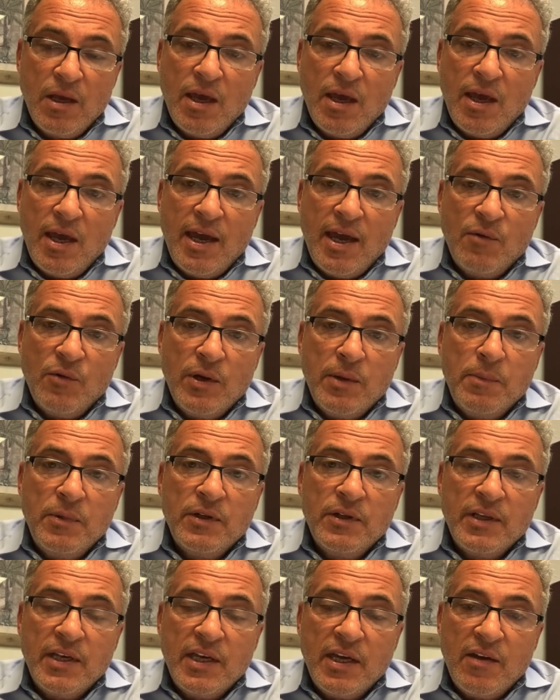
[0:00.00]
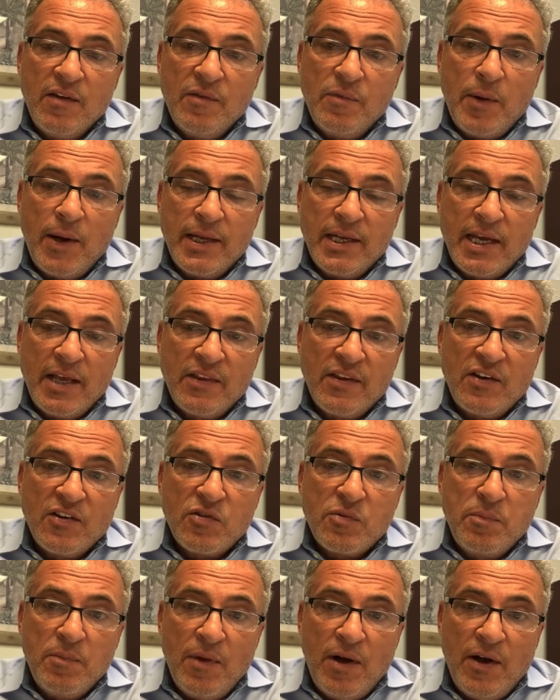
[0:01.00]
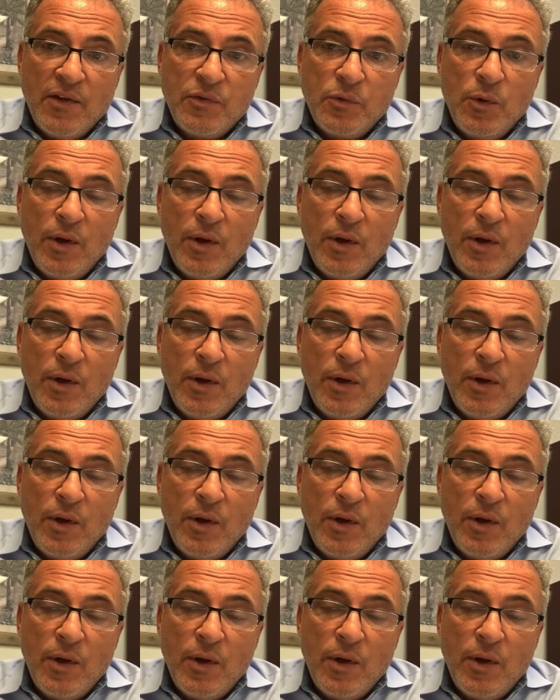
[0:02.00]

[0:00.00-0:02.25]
And we believe by the end of this month,